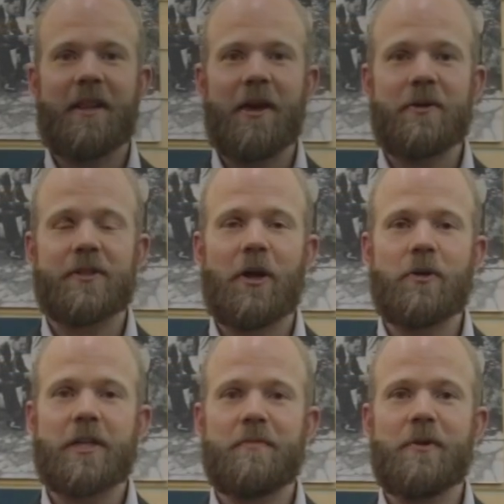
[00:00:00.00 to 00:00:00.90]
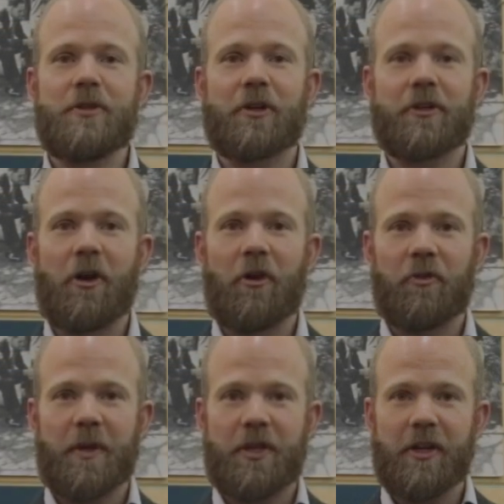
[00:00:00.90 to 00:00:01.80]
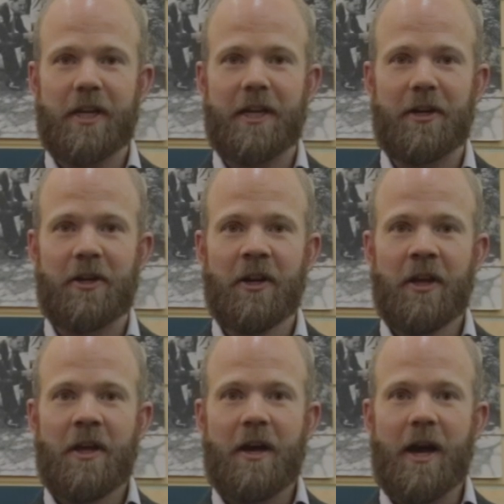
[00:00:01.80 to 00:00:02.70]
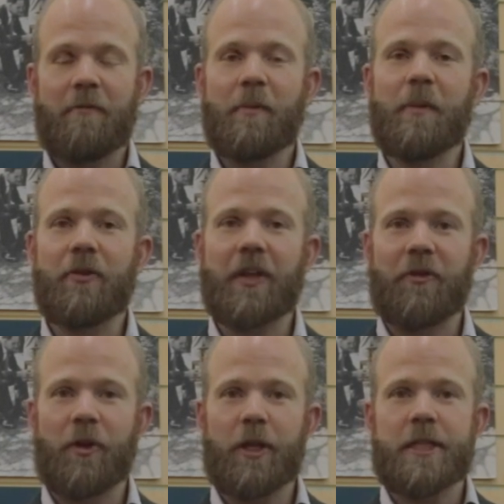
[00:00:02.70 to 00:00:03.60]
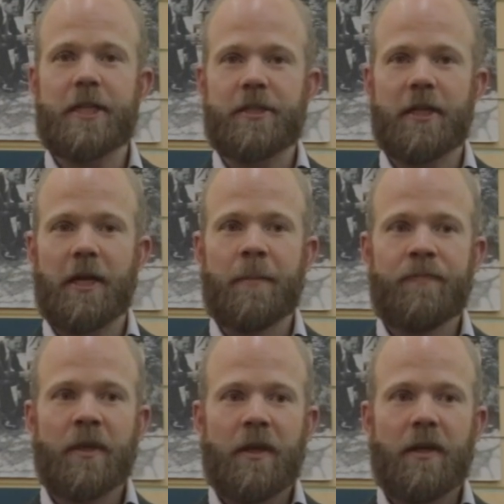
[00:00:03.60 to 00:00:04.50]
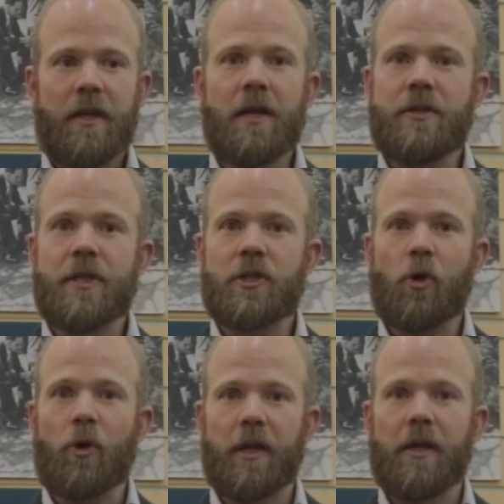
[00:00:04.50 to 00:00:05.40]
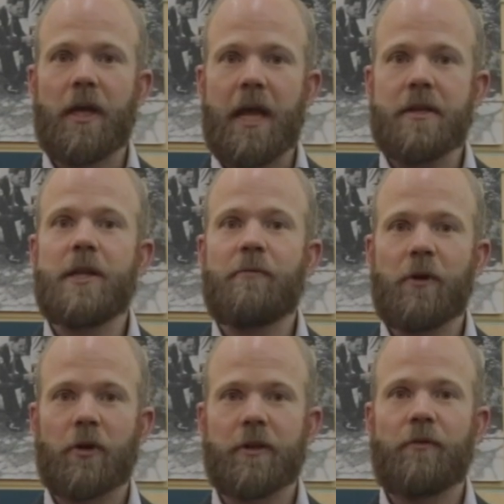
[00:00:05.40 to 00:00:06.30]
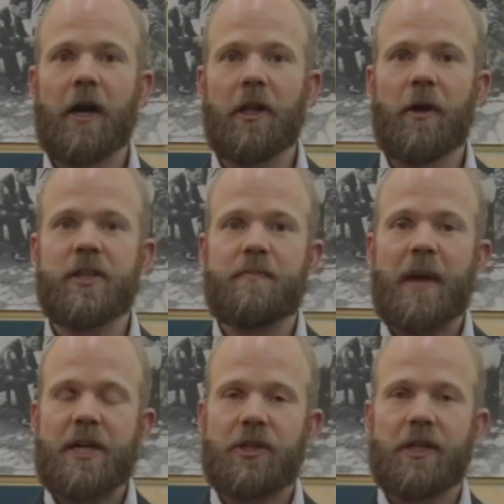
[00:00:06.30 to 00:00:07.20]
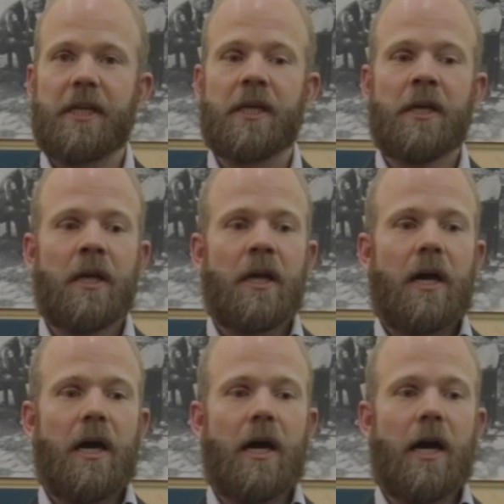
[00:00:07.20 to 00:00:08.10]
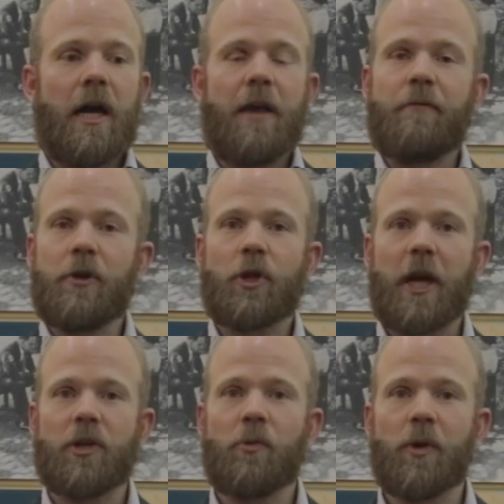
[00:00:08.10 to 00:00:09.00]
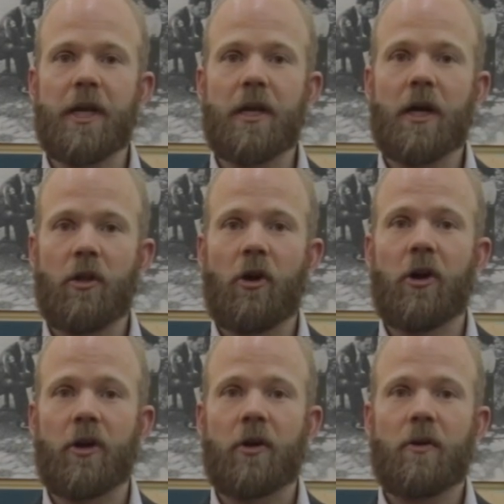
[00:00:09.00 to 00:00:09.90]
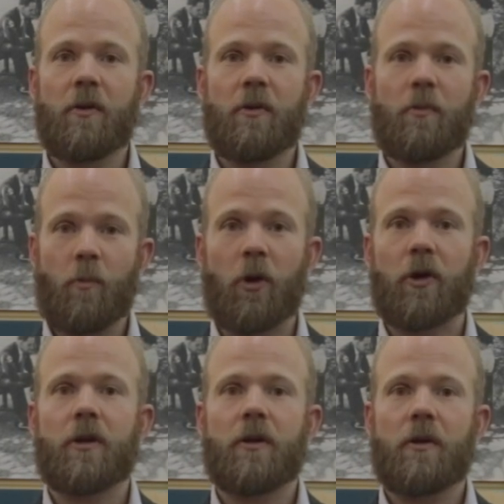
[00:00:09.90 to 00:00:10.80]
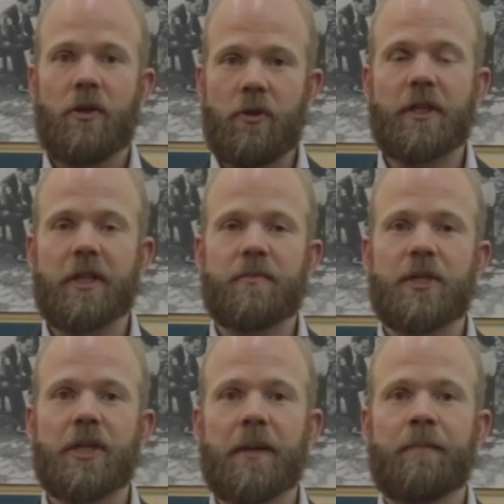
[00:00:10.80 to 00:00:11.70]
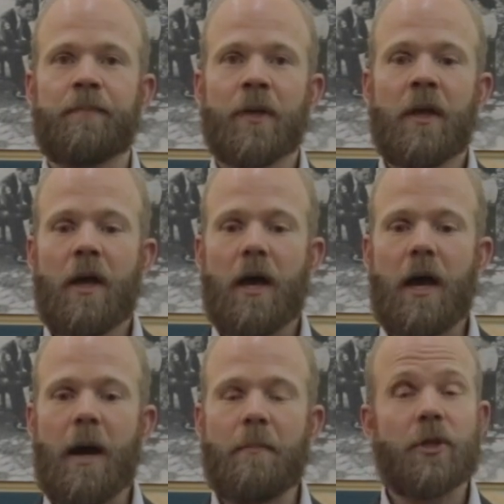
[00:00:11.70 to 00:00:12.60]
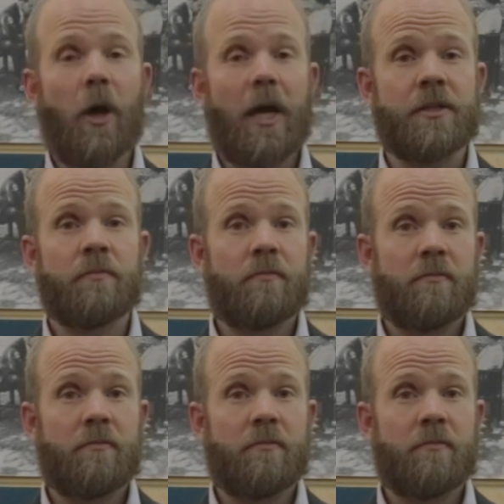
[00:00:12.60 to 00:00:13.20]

those notes as musical tones, but you can hear, from those sounds at least, it's discordant and difficult to follow, especially if you're trying to read a long work using this machine. So as